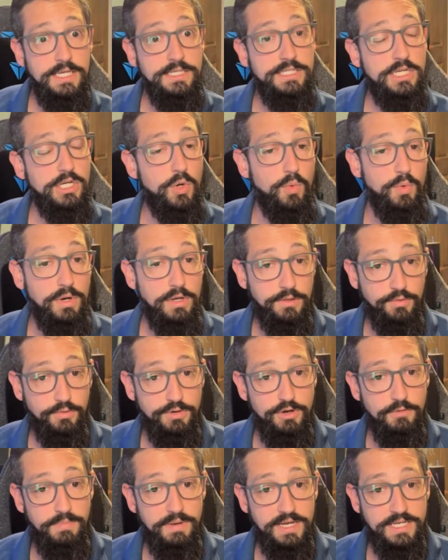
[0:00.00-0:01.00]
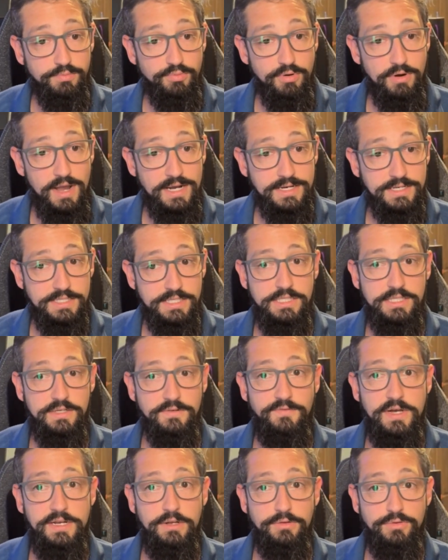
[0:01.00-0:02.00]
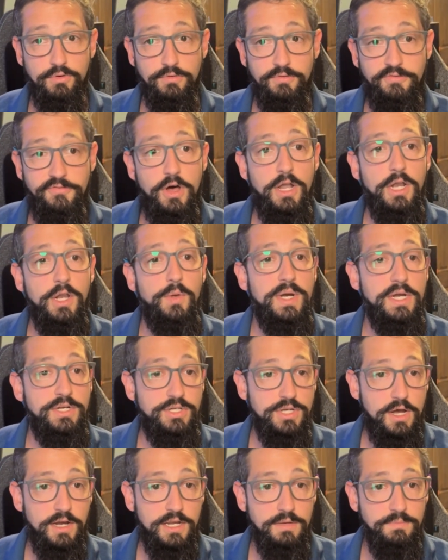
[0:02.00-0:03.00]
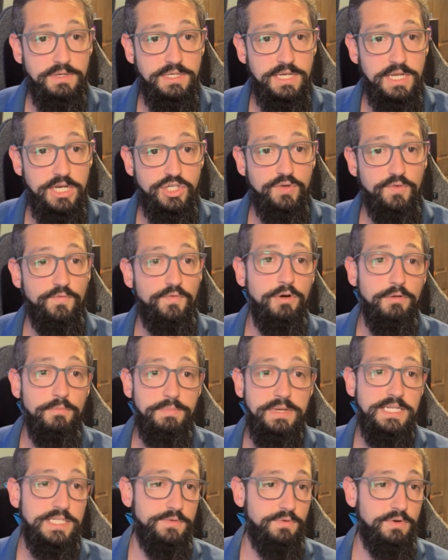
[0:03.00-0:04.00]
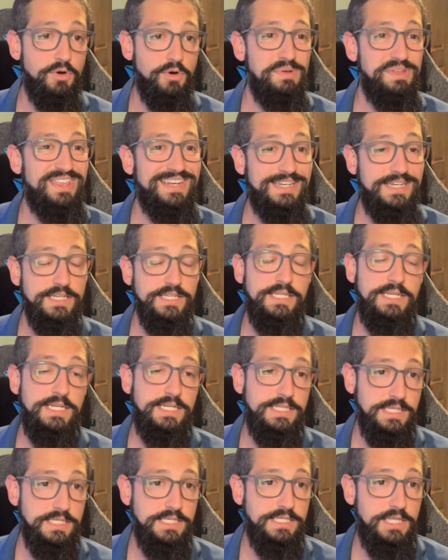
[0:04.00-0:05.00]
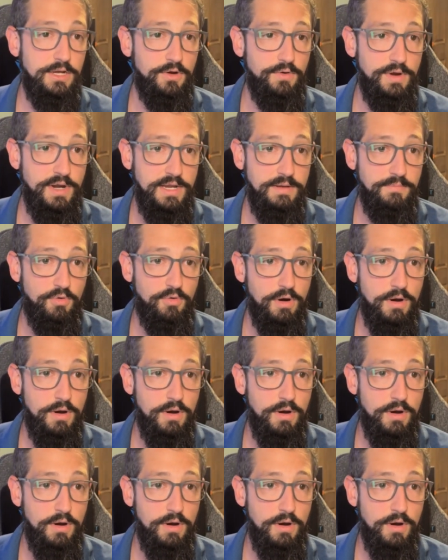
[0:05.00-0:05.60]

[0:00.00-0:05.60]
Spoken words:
and going through your best practices to find out they're following a documentation for a piece of equipment that doesn't exist there anymore.